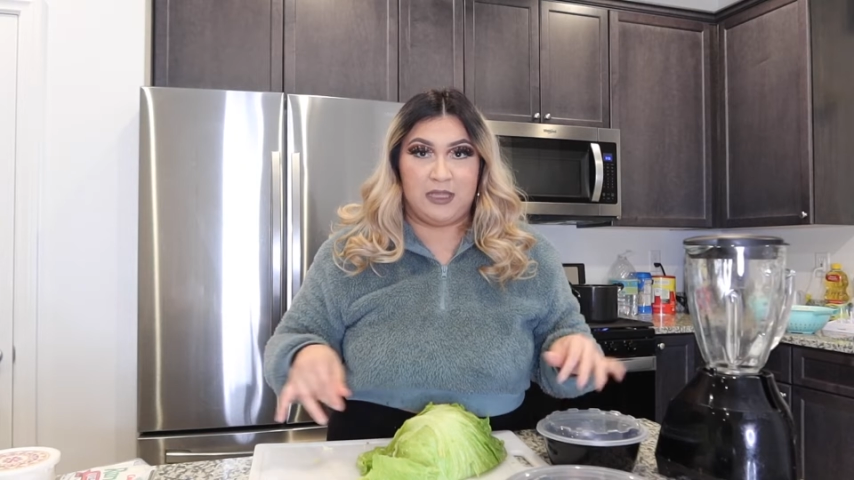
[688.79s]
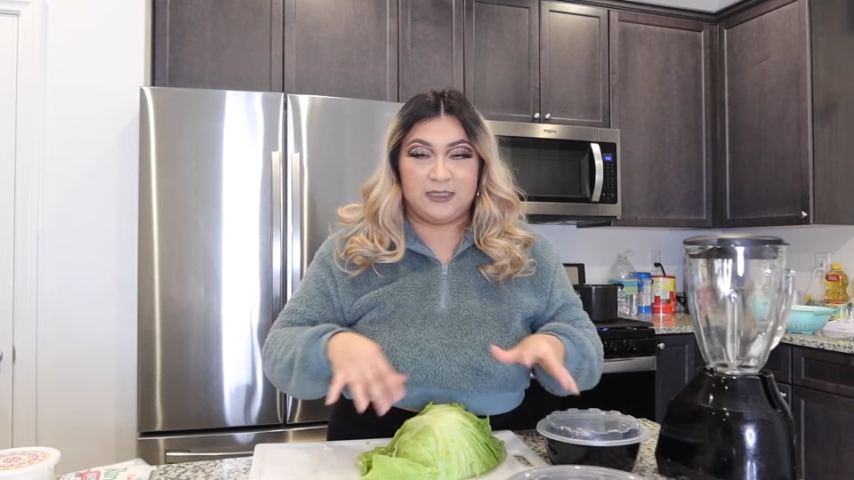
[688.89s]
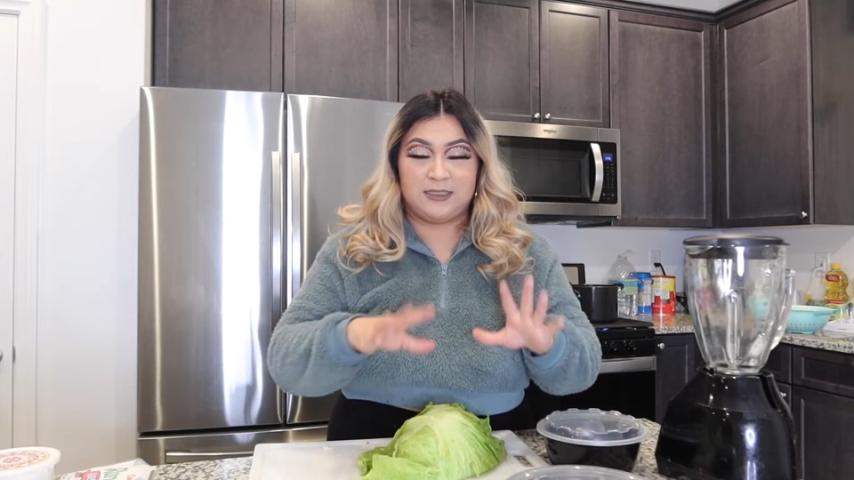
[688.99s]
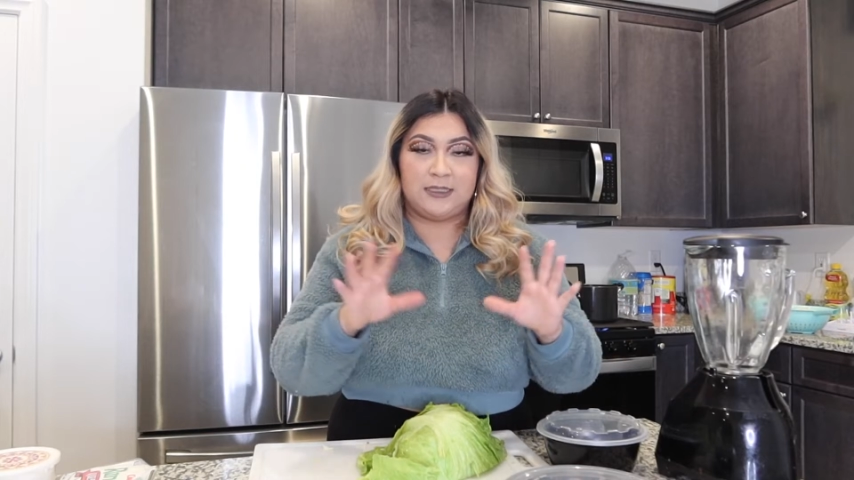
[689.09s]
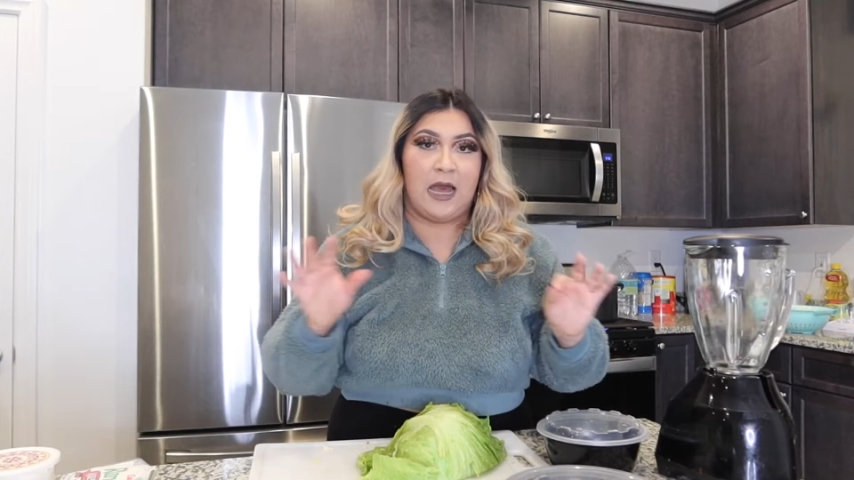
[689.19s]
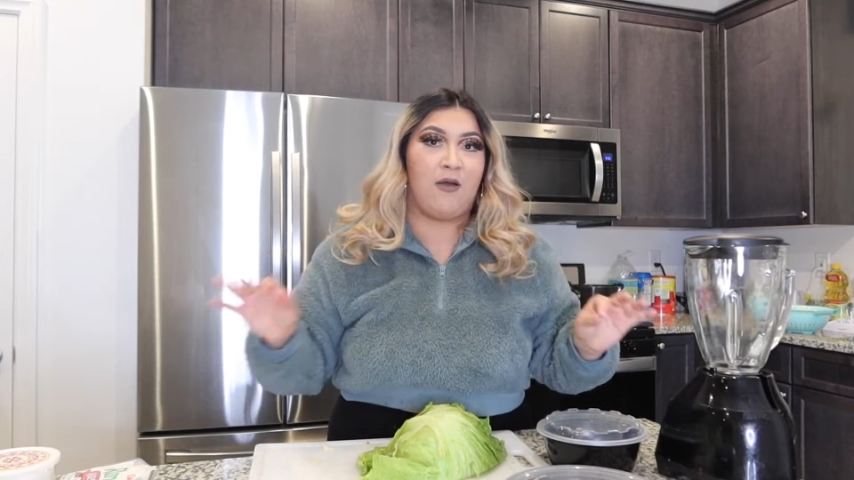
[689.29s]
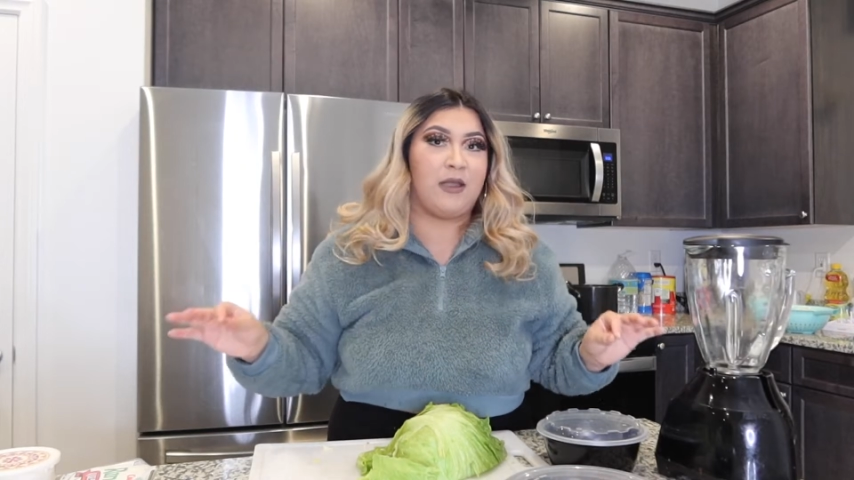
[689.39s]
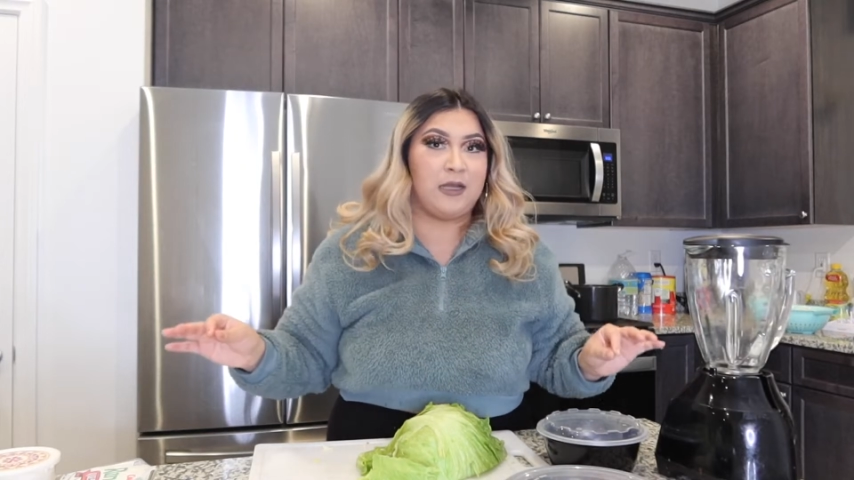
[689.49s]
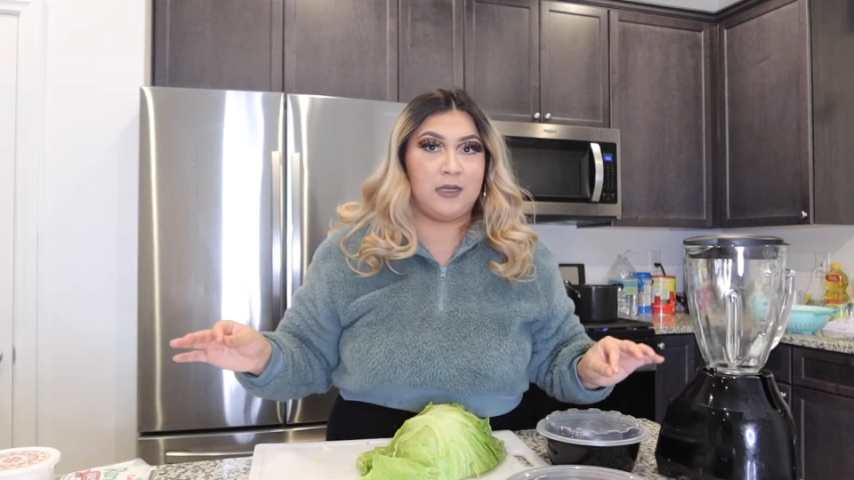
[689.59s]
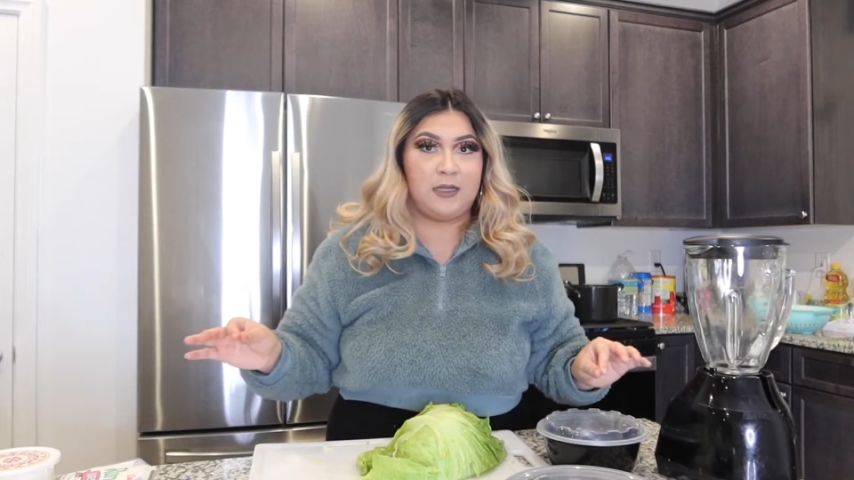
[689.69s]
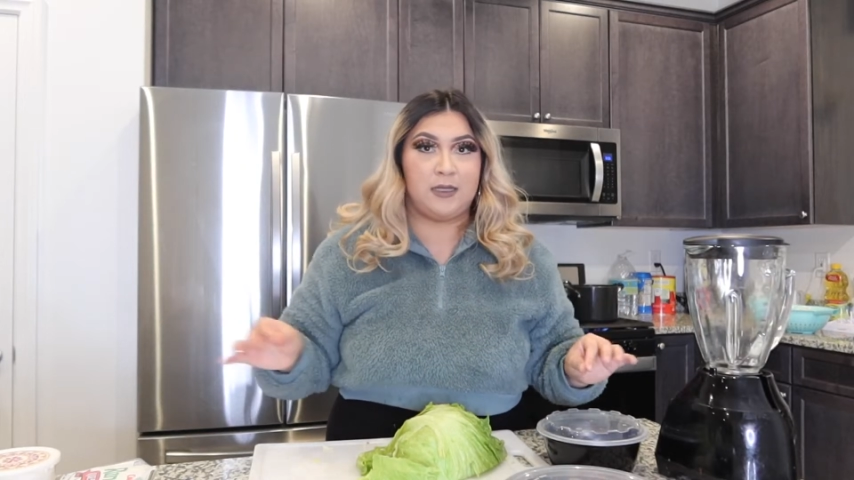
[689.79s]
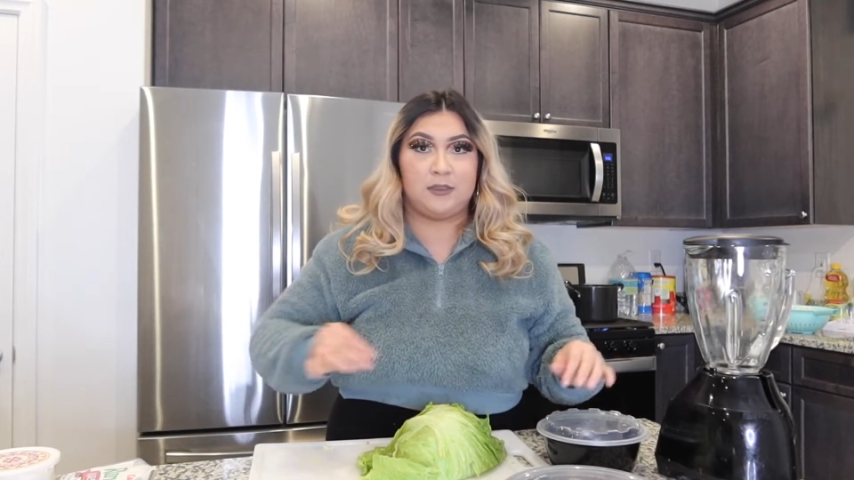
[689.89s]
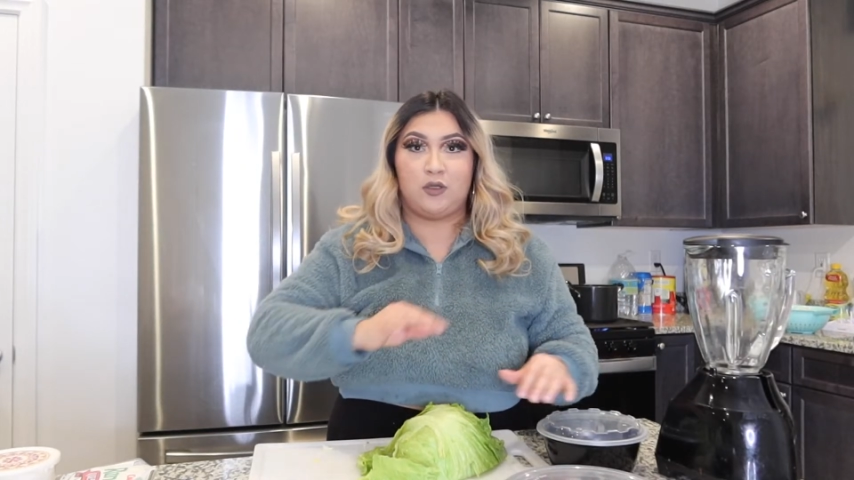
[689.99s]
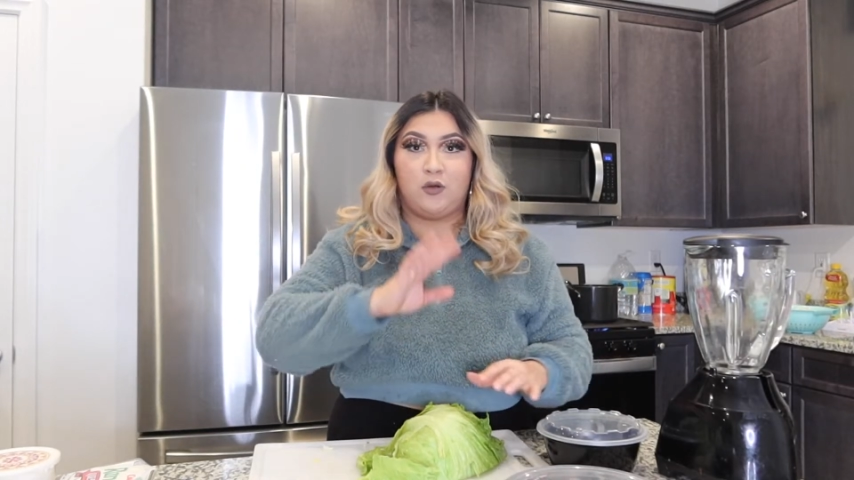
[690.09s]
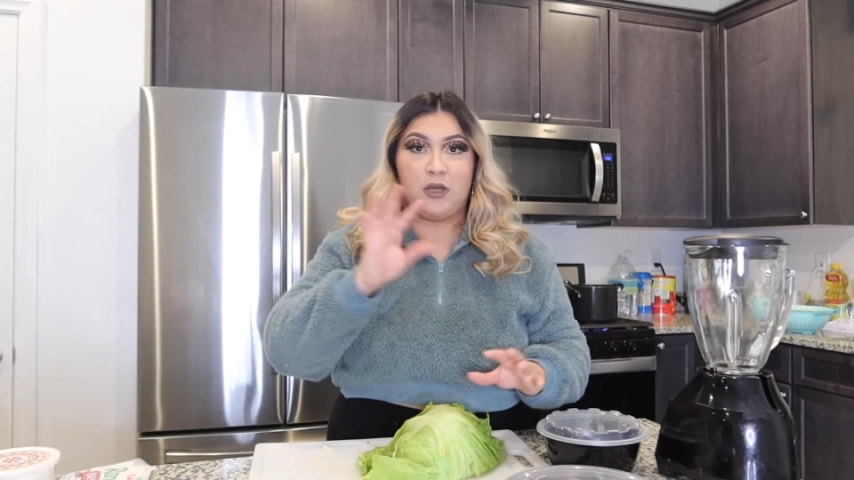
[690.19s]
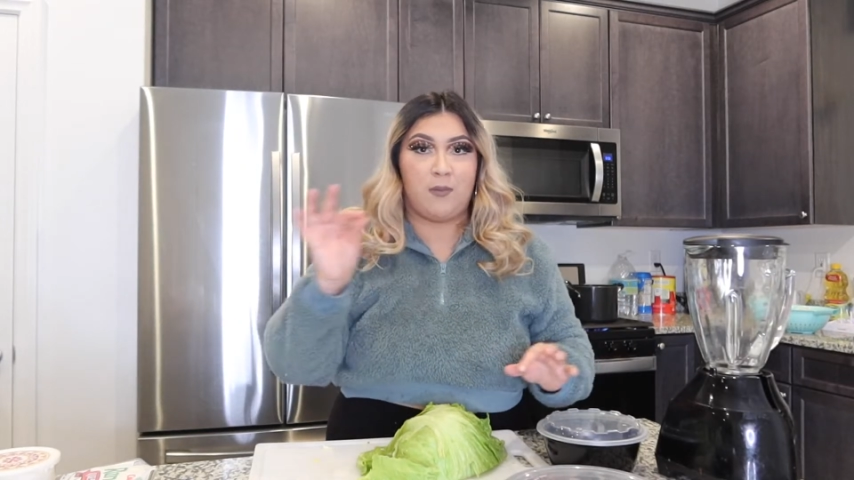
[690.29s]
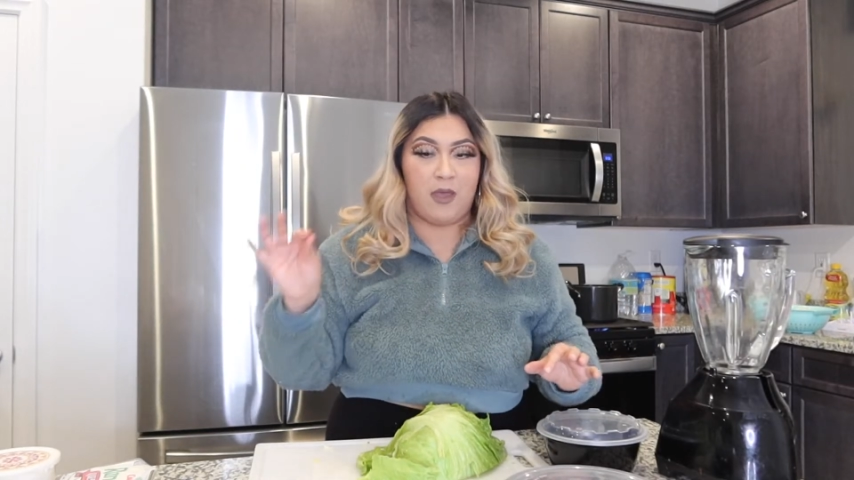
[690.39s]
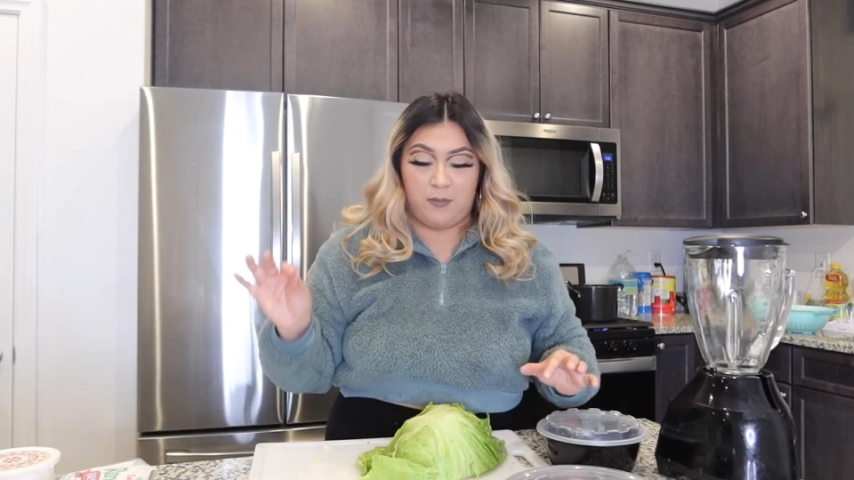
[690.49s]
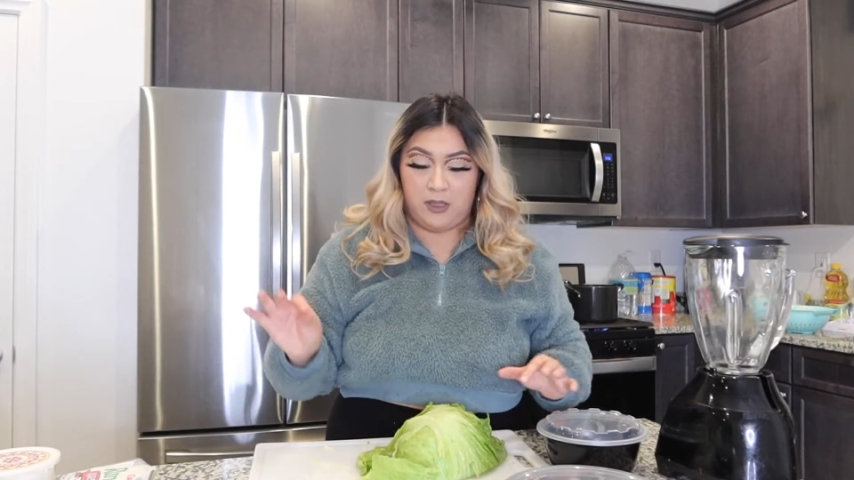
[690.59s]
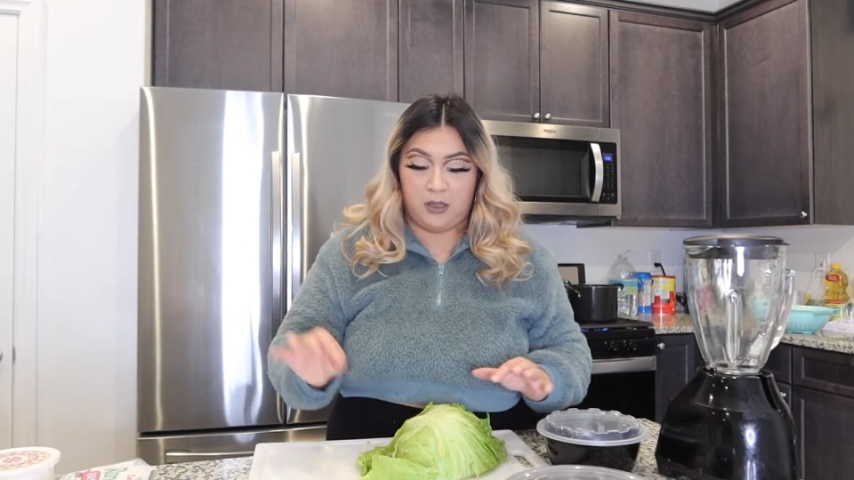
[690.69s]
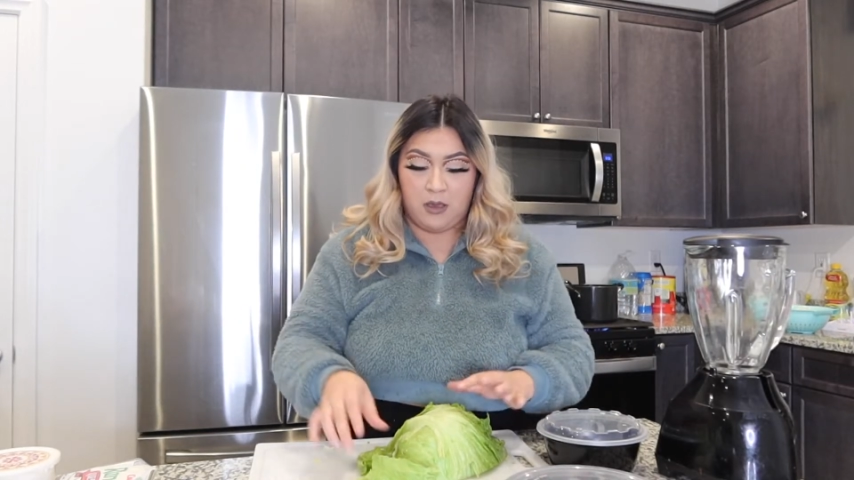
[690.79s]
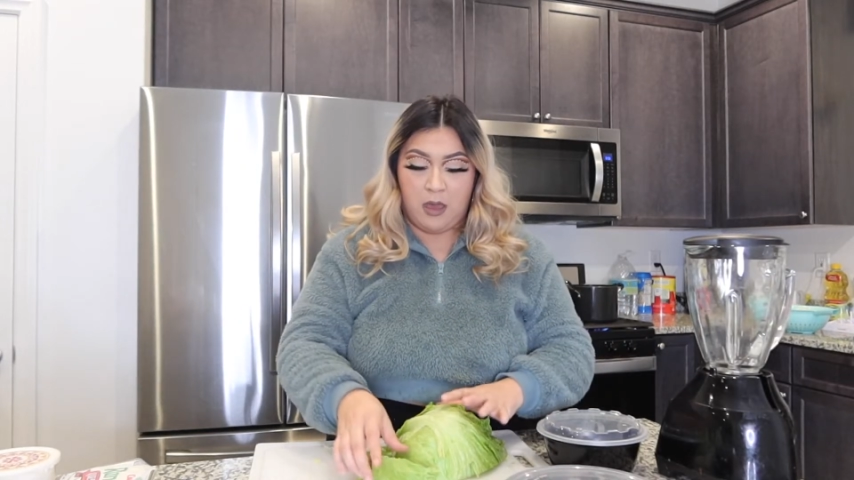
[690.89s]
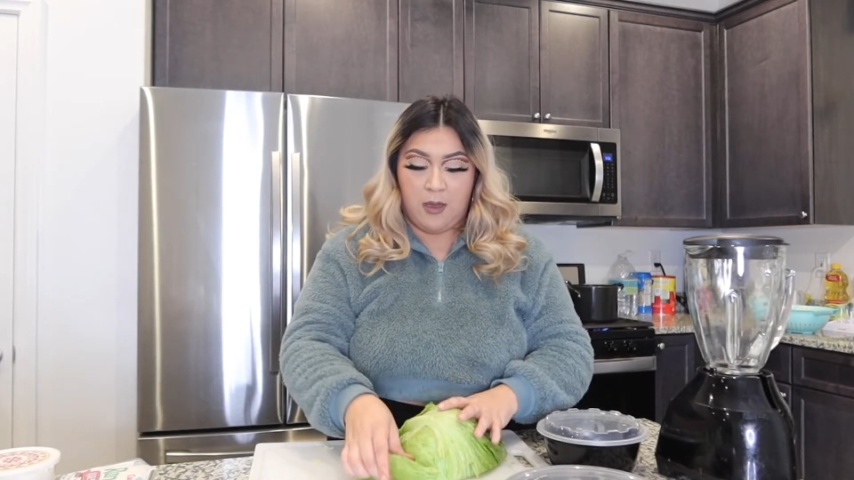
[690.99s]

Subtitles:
This is how I cut it. Don't come at me.